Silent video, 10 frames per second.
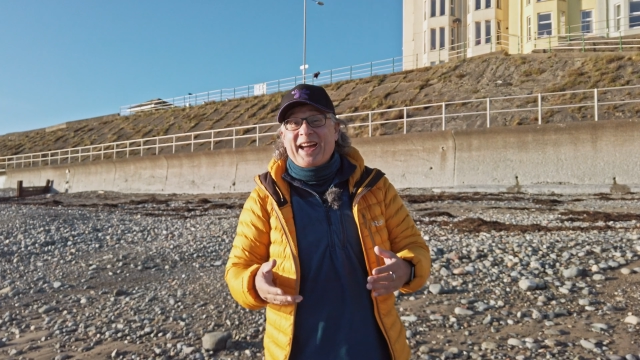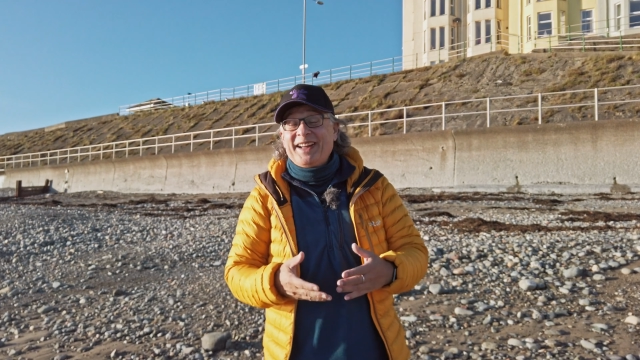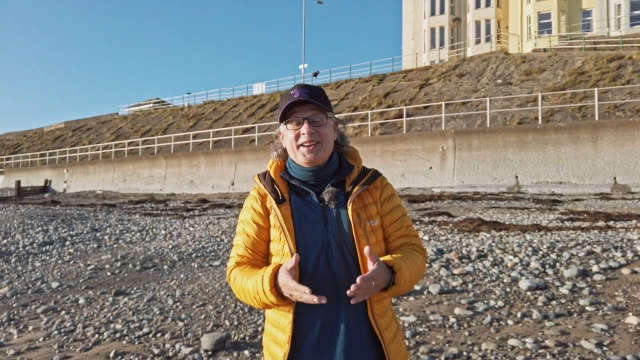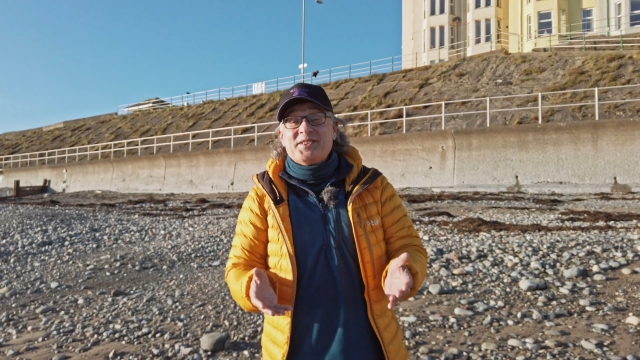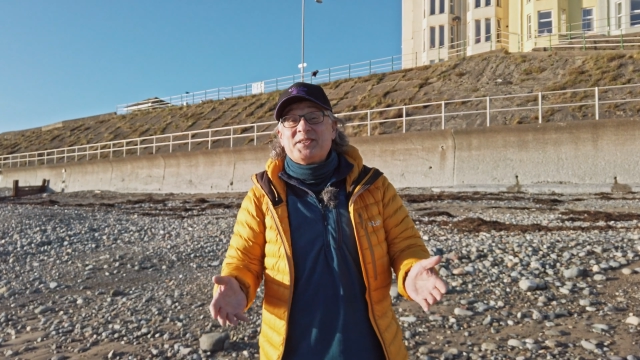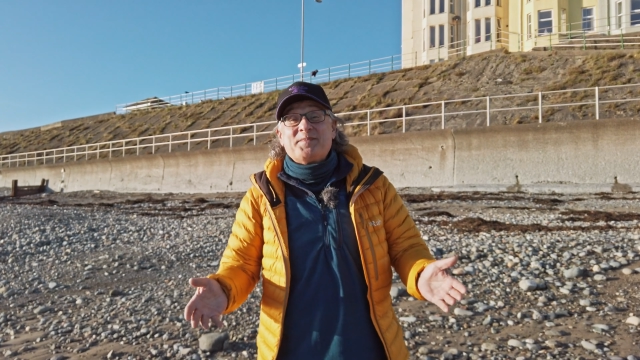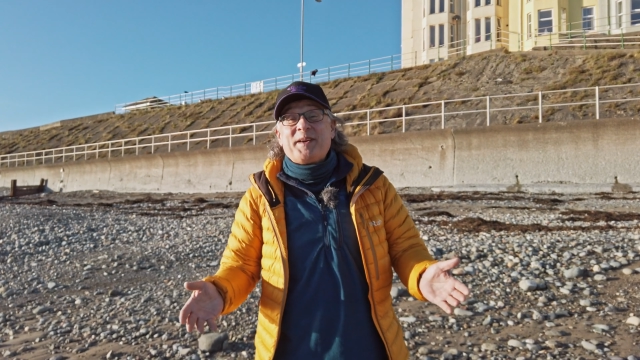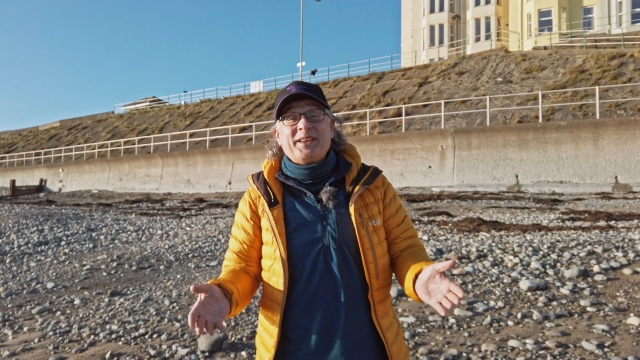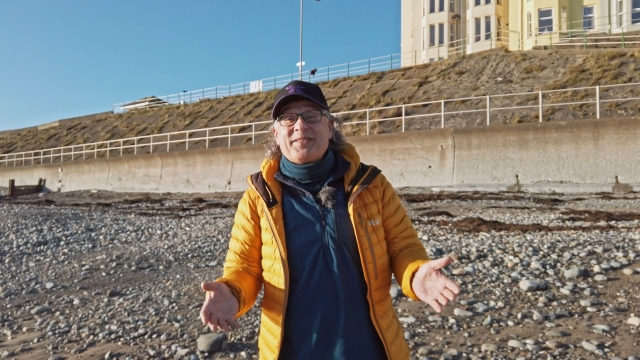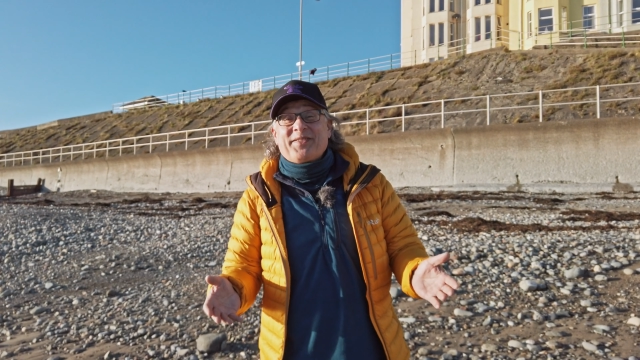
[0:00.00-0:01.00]
that,
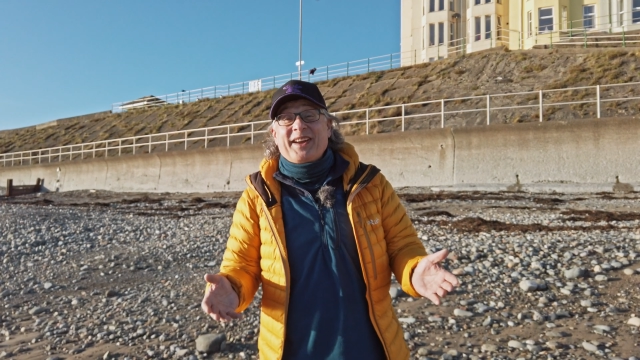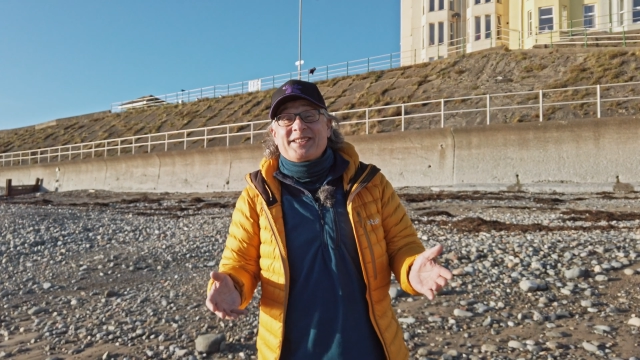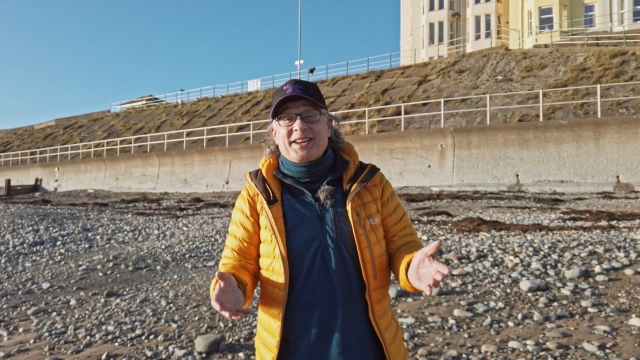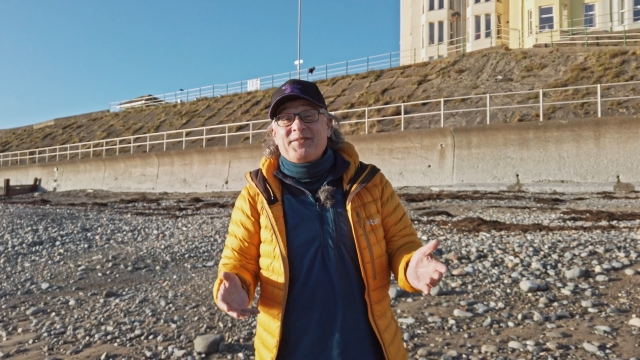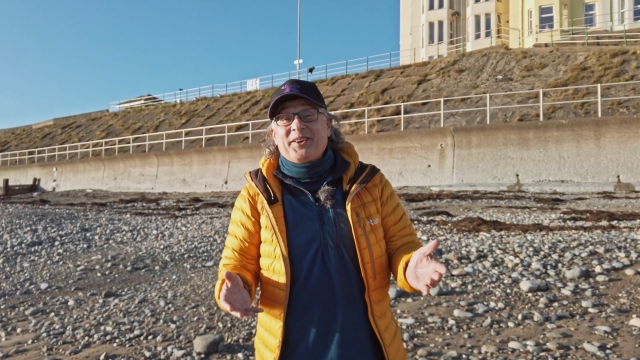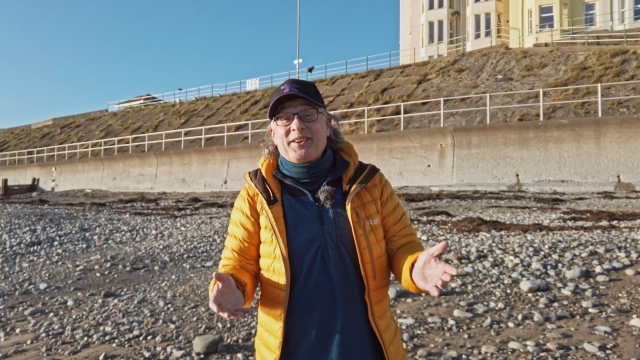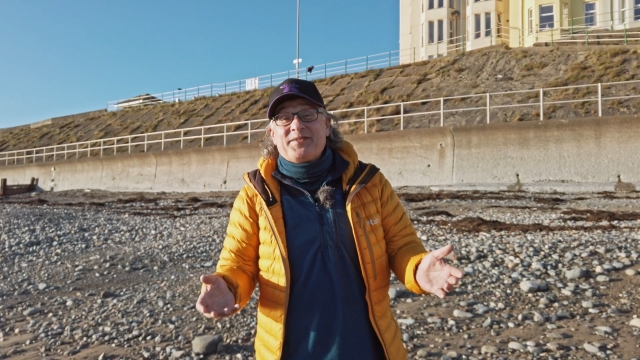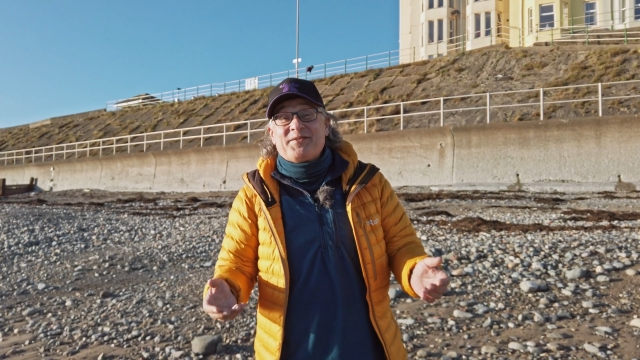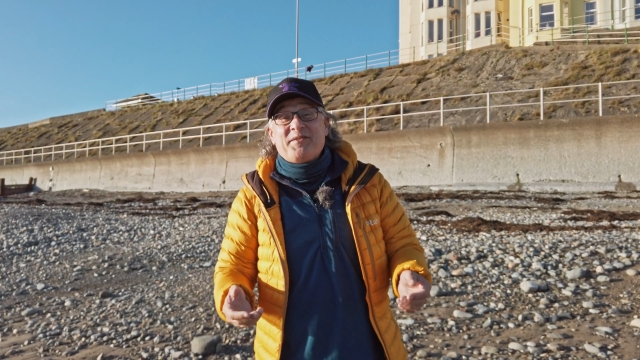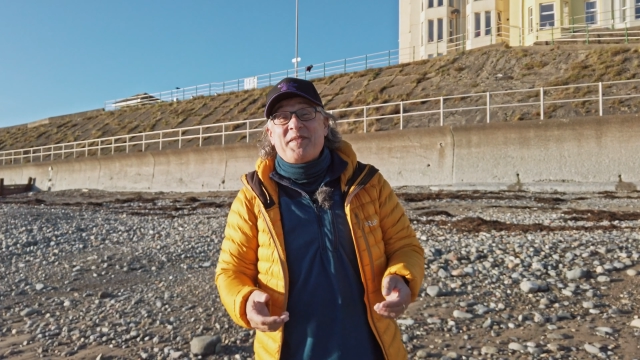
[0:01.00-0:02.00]
despite the fact I'm not
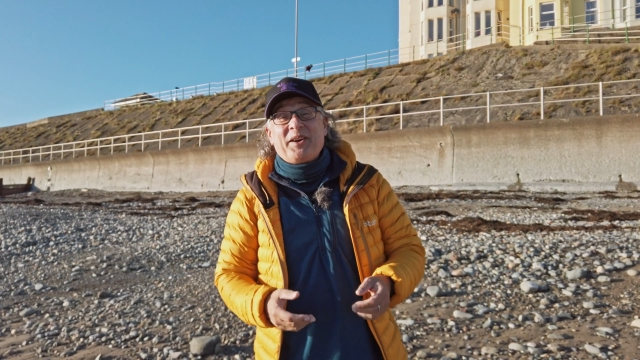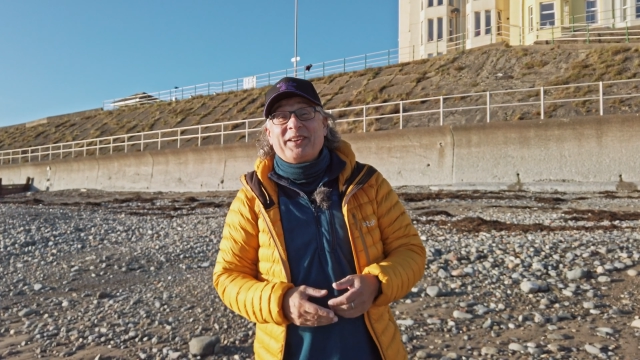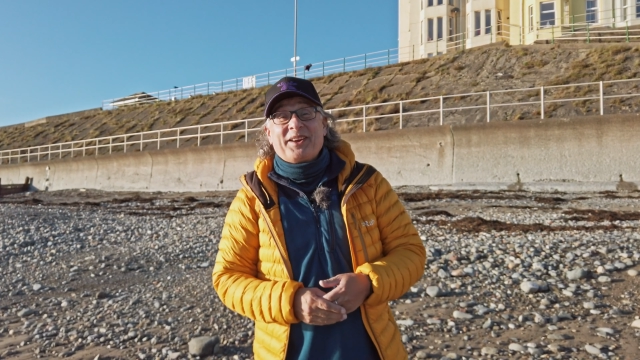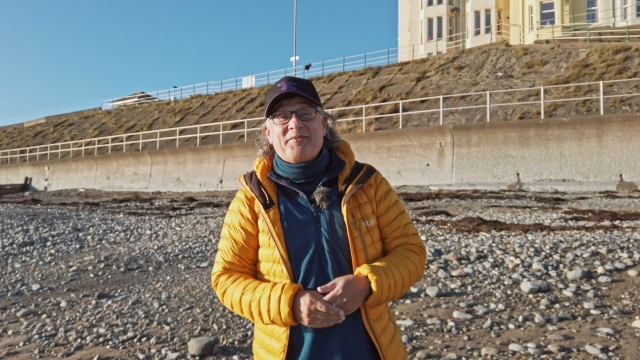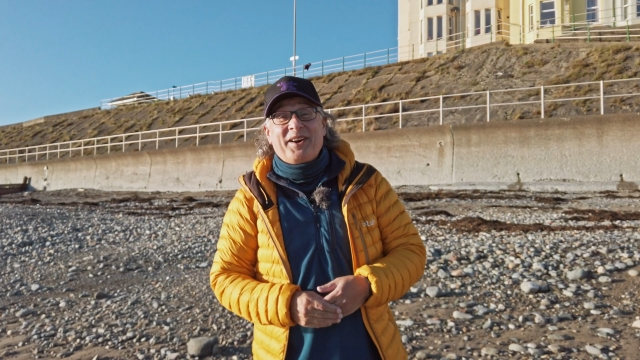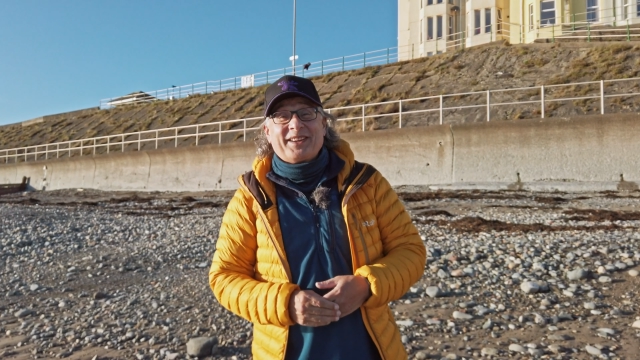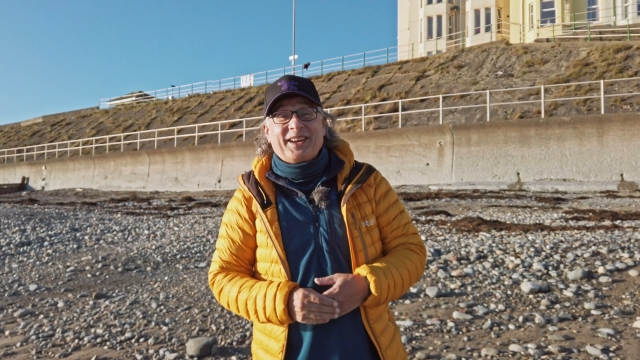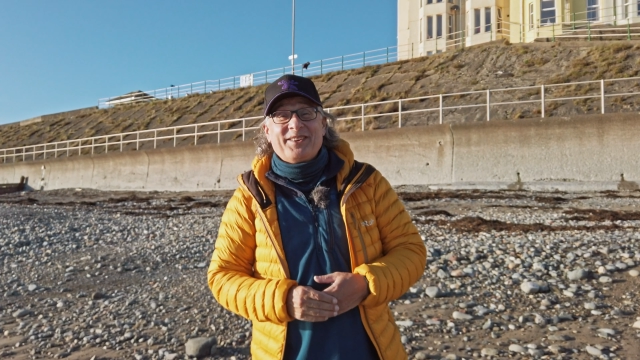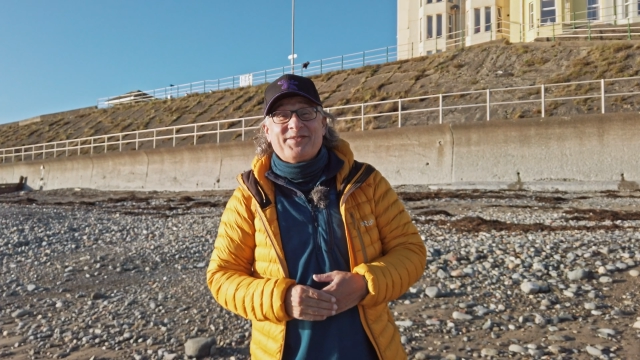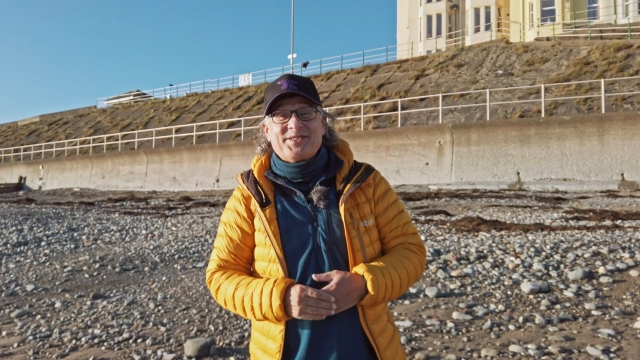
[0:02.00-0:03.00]
even remotely a
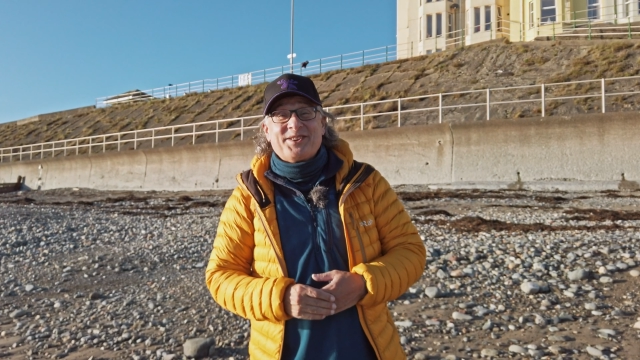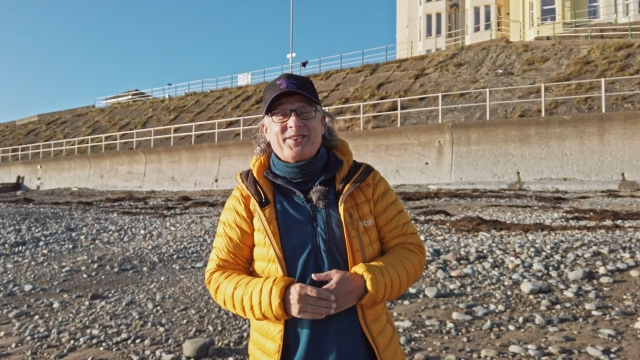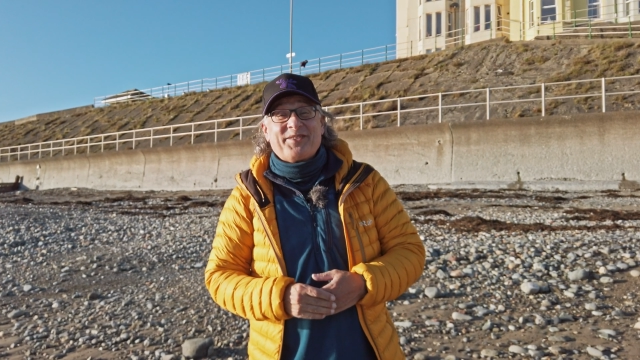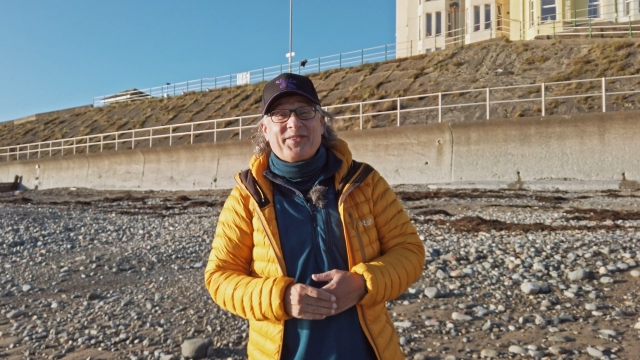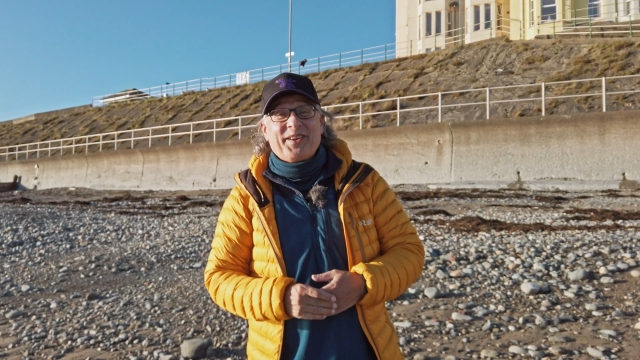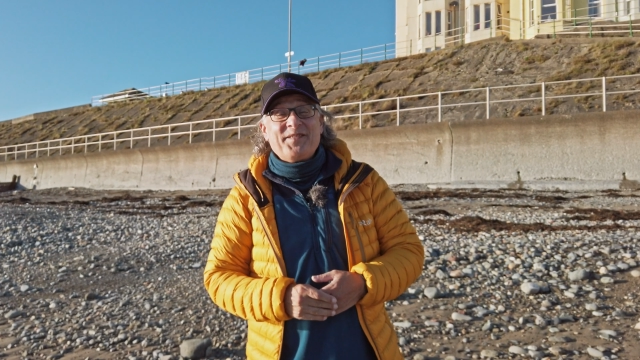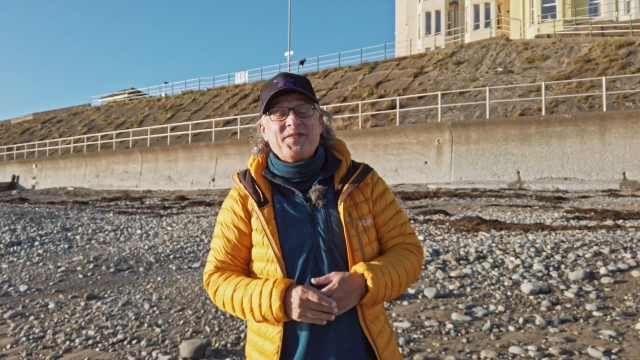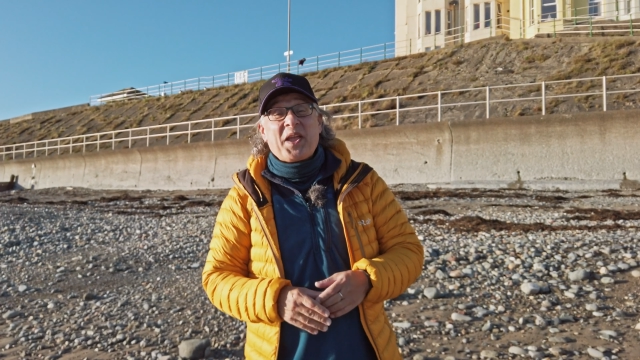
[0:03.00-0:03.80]
wildlife photographer.